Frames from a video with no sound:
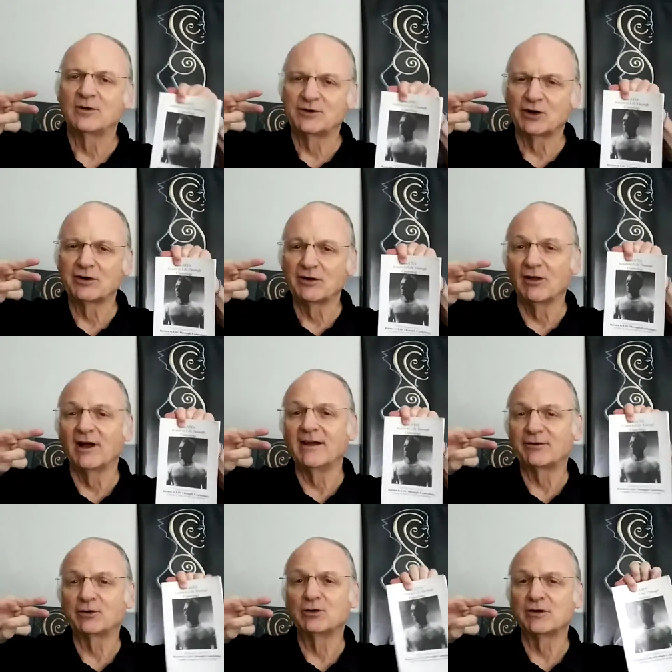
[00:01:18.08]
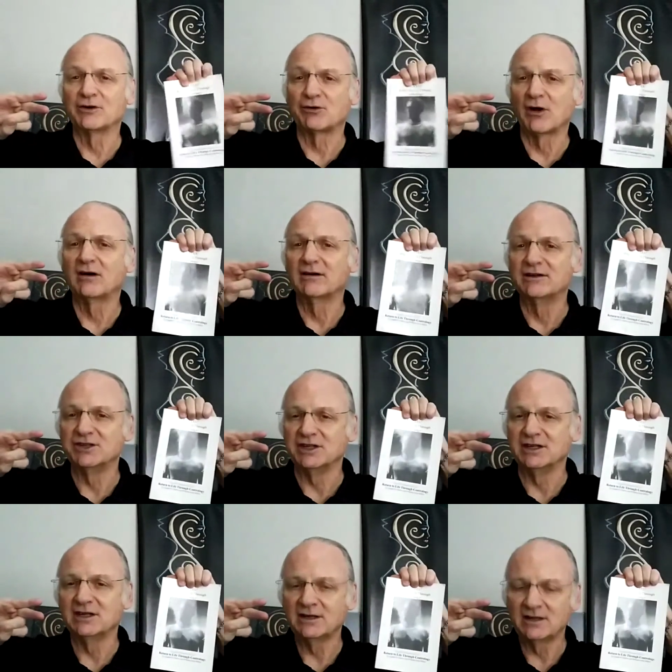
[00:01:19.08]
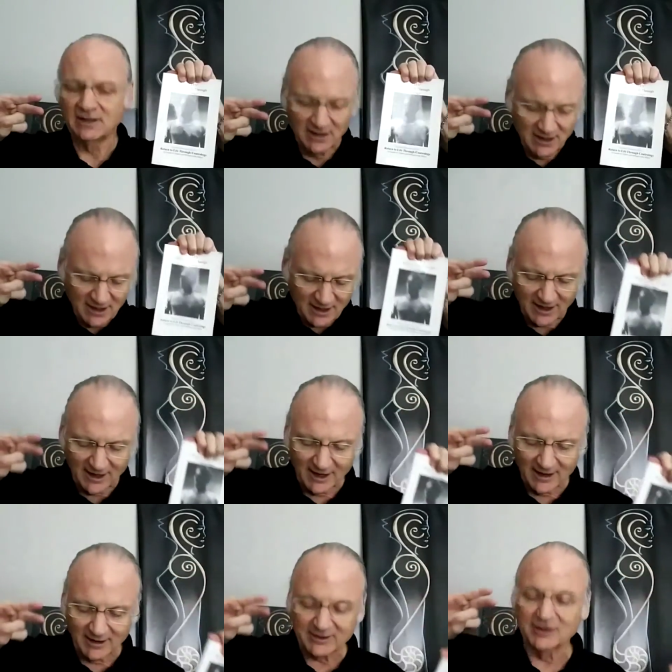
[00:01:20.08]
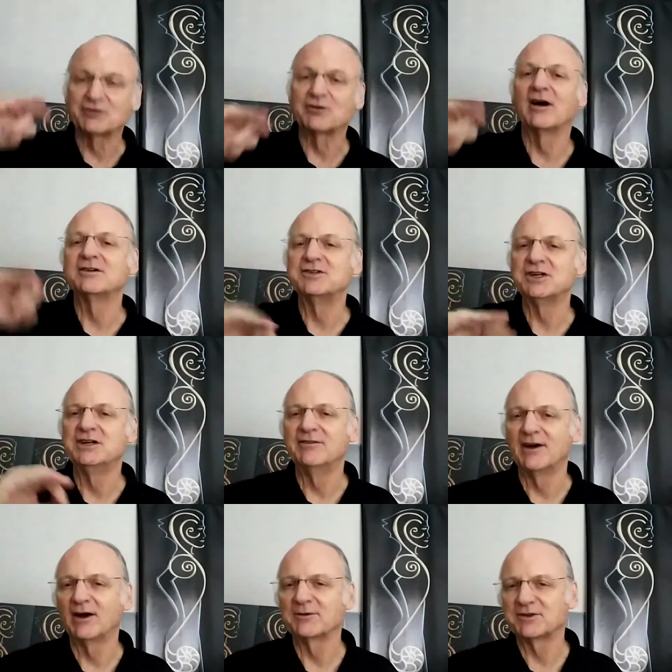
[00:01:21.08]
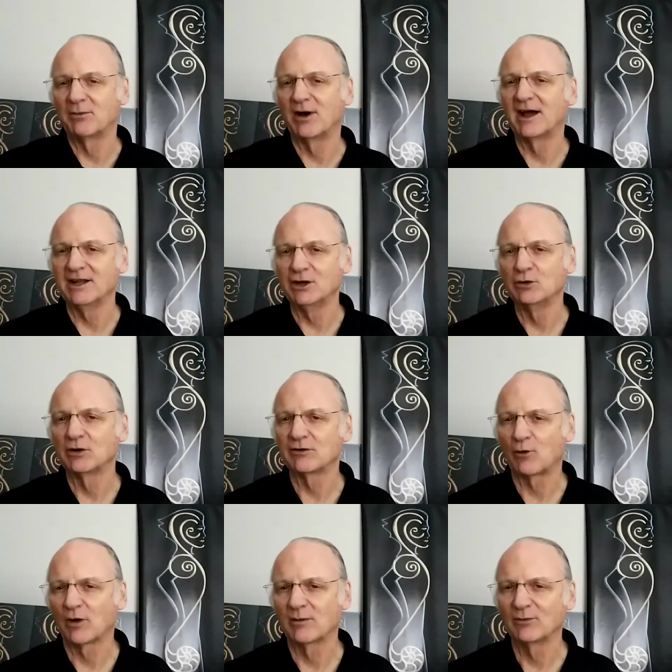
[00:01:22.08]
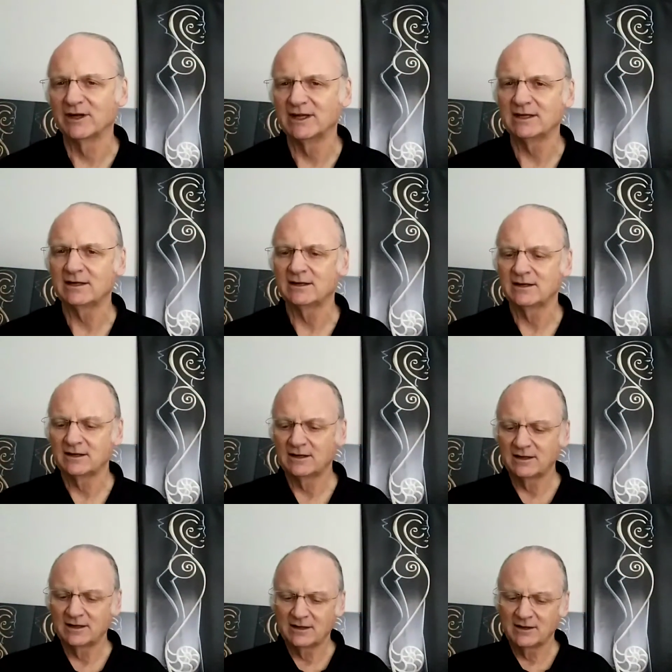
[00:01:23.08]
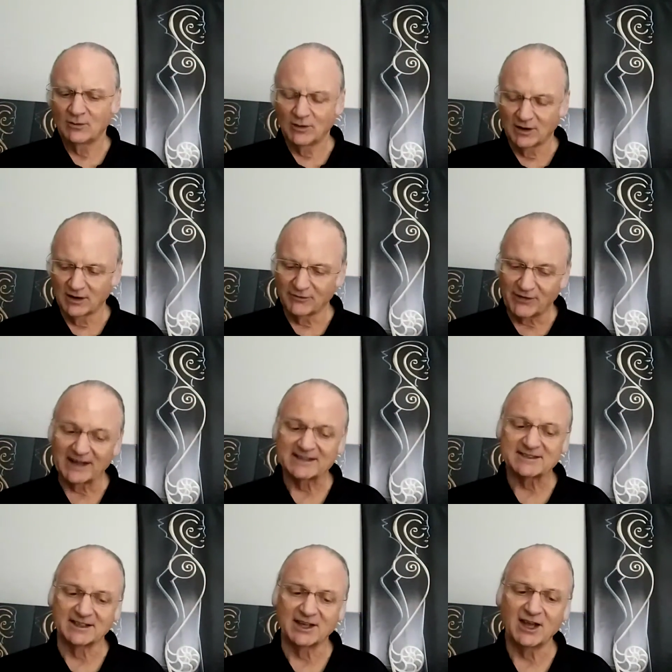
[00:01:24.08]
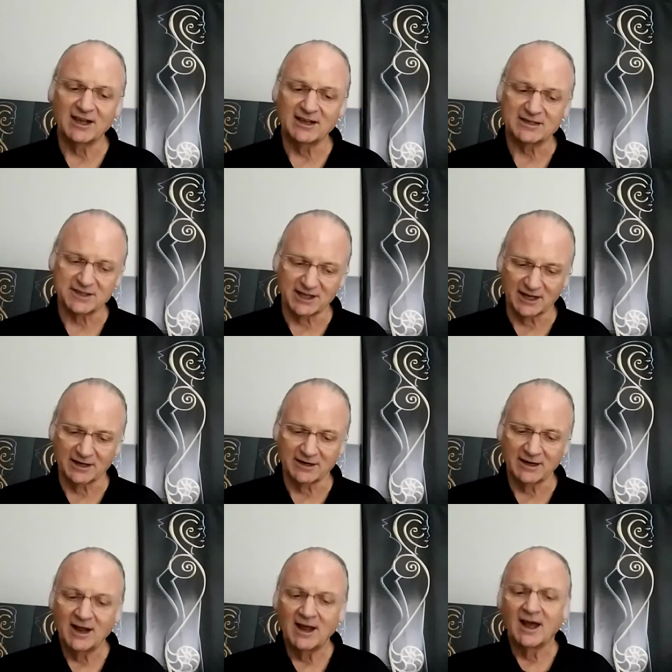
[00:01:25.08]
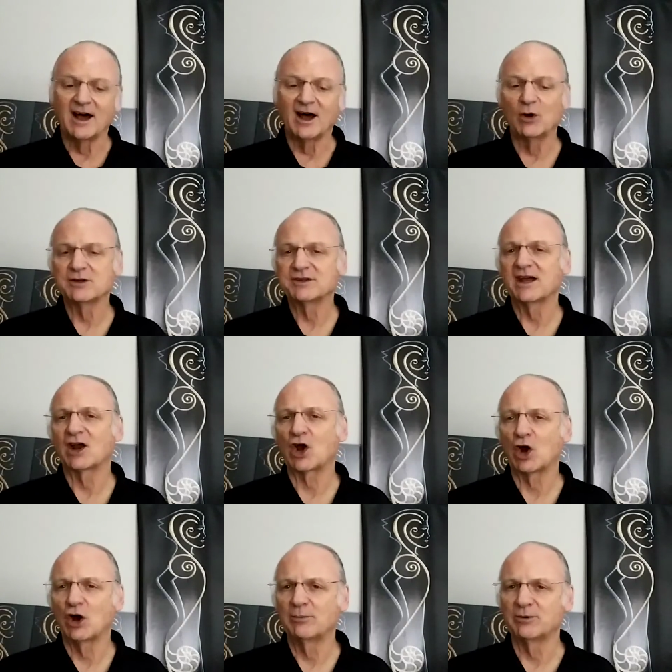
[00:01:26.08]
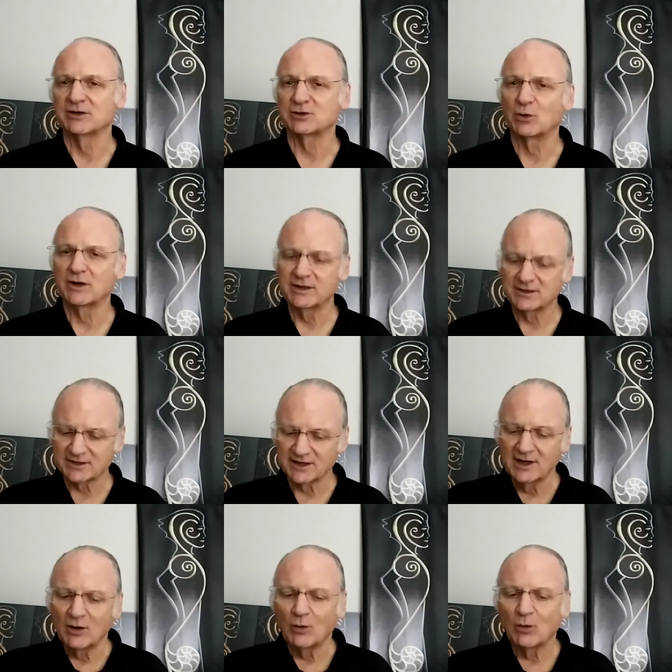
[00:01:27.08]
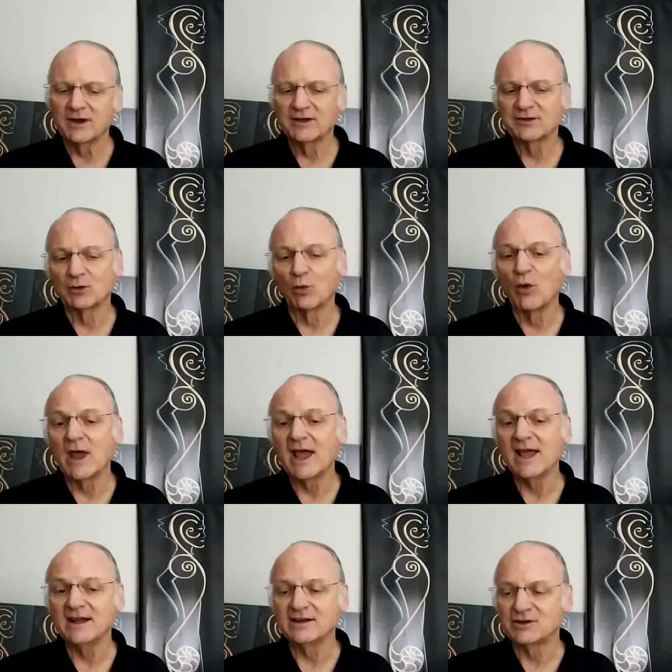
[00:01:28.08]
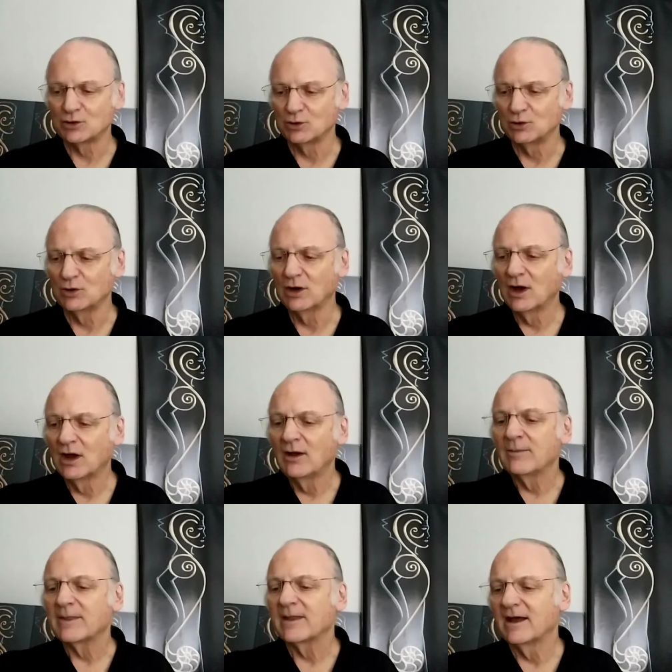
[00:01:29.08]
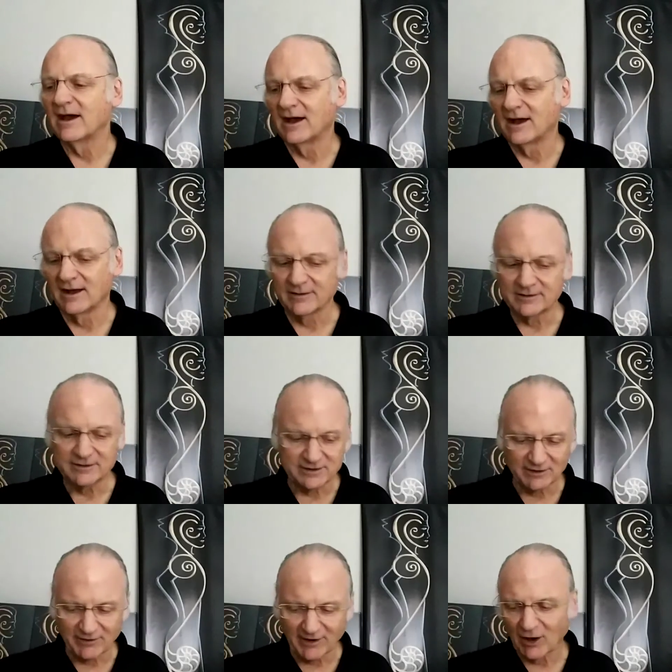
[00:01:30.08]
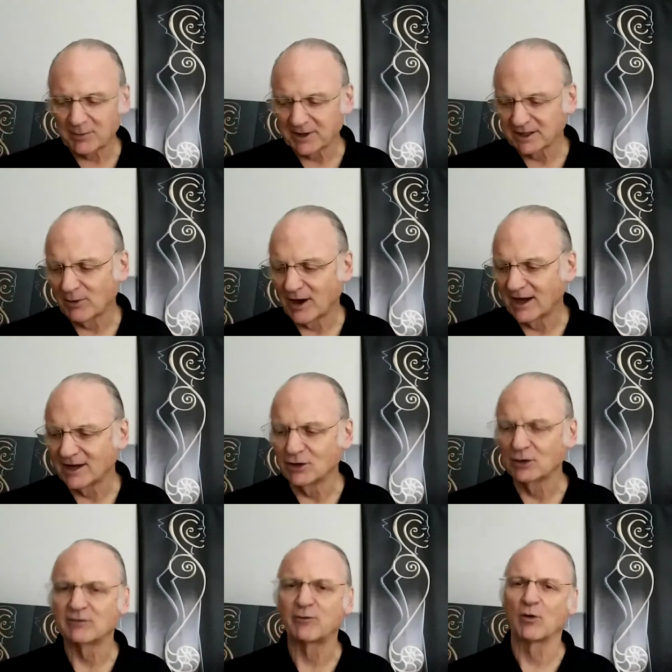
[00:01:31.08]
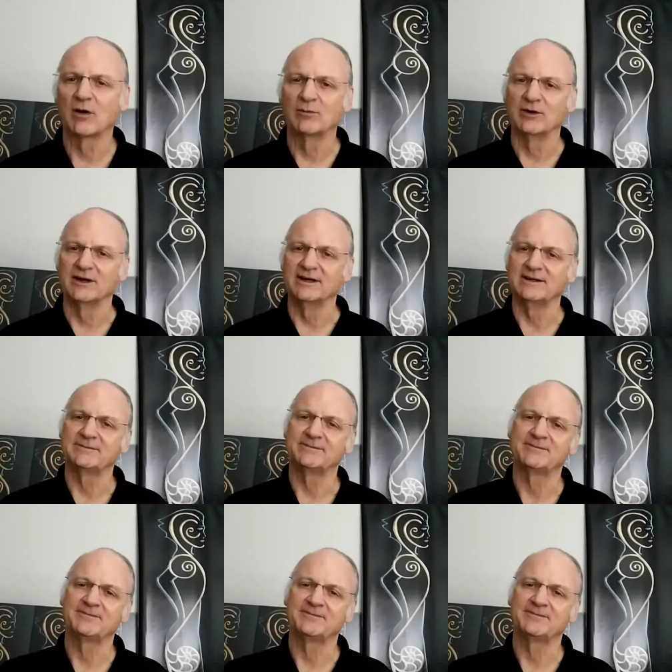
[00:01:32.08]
Return to Life Through Contrology, Contrology develops the body uniformly. Well, if that's the case, then how is that accomplished? What is the way to developing the body uniformly?